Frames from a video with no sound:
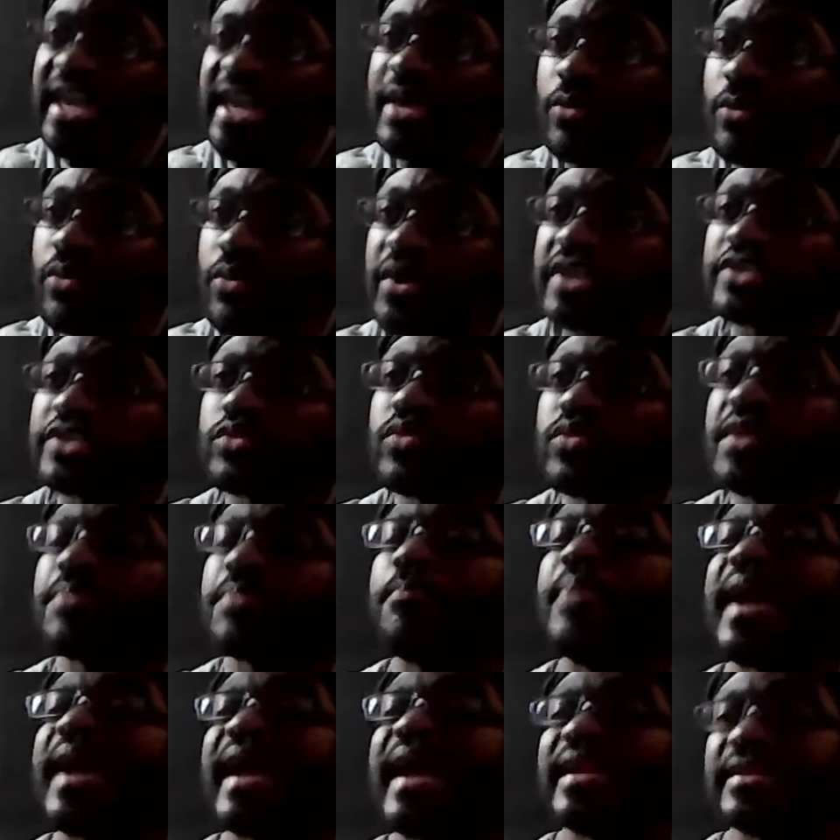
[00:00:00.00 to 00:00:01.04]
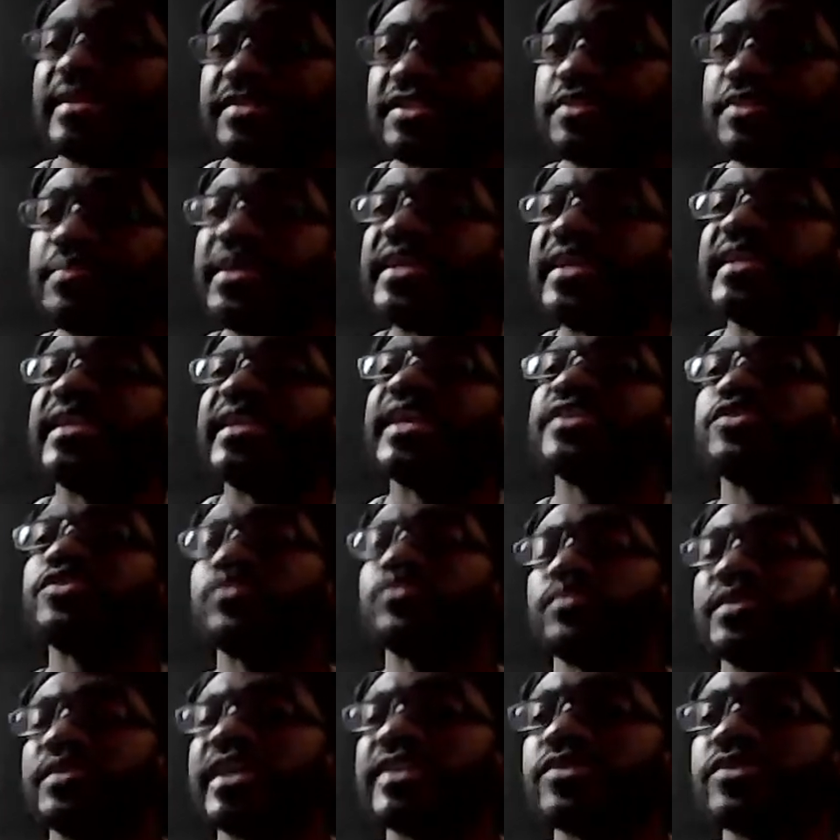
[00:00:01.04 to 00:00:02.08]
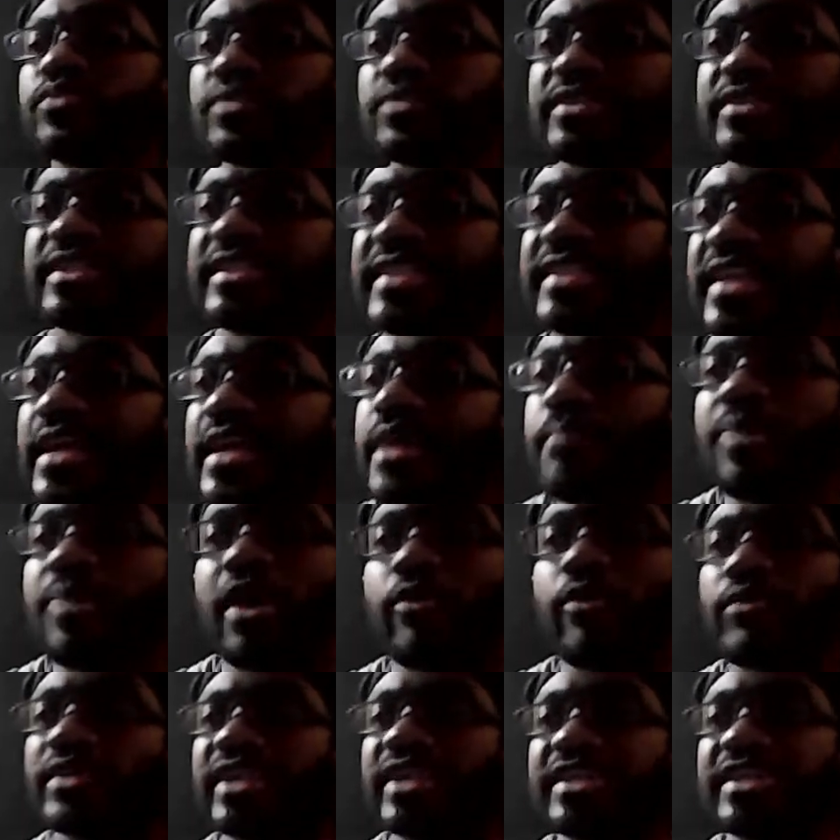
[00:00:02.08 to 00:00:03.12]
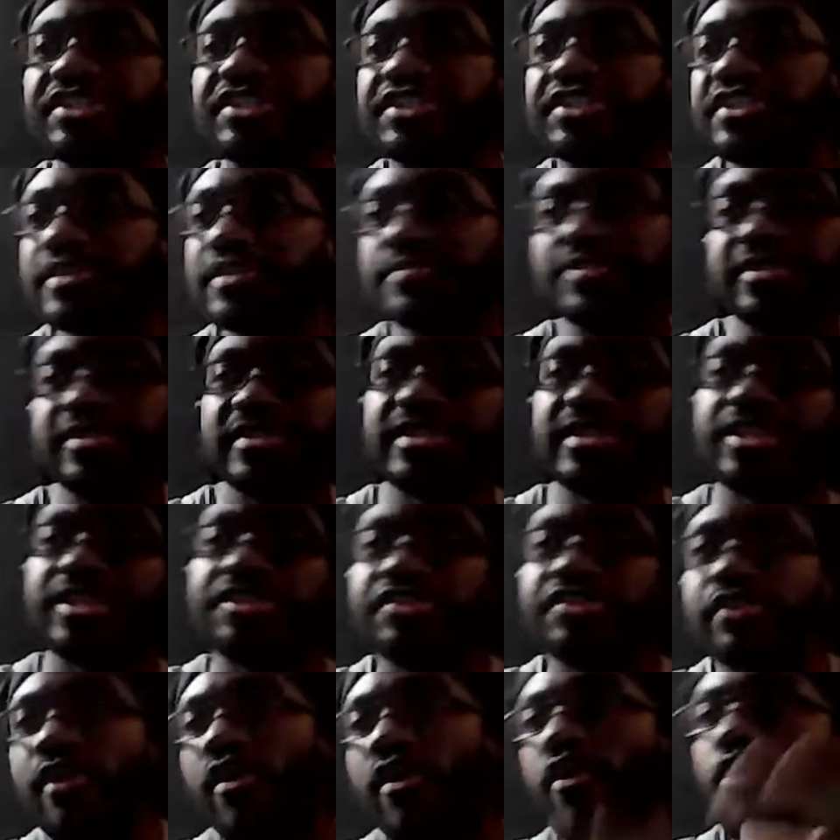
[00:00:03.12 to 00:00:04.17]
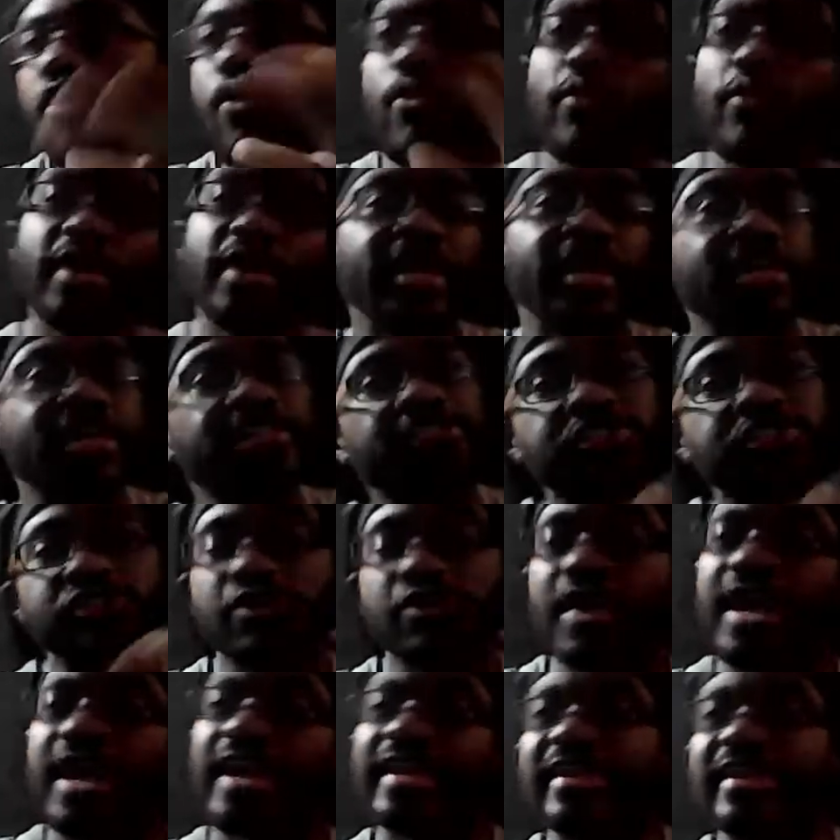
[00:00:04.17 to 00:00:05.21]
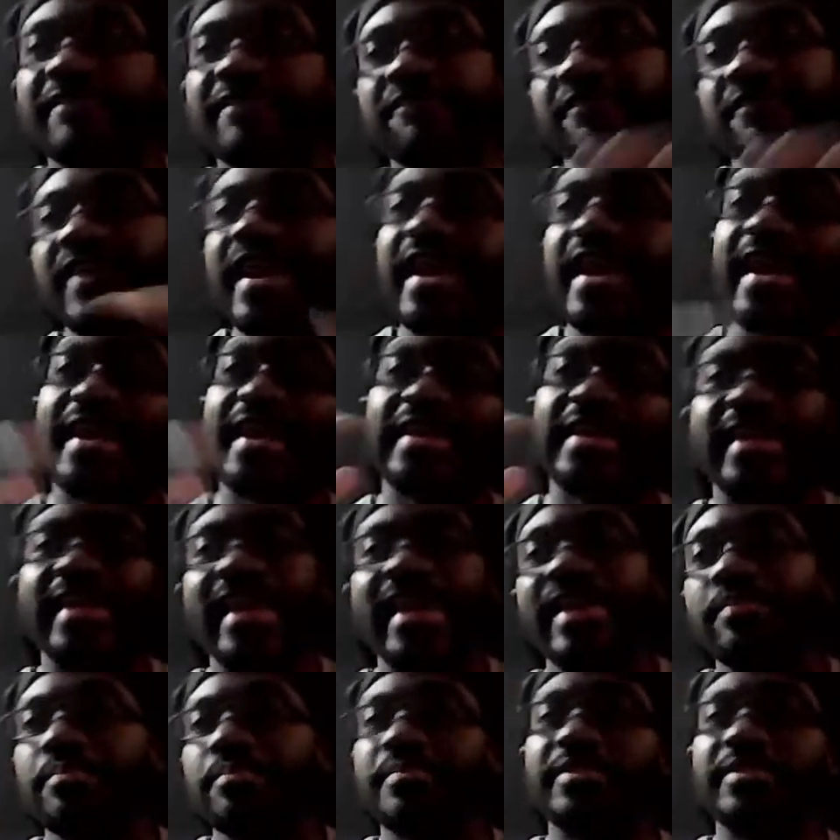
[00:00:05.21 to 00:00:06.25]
and it's with balance, Tamika. And that's what the thing about relationships is, that you're always trying to find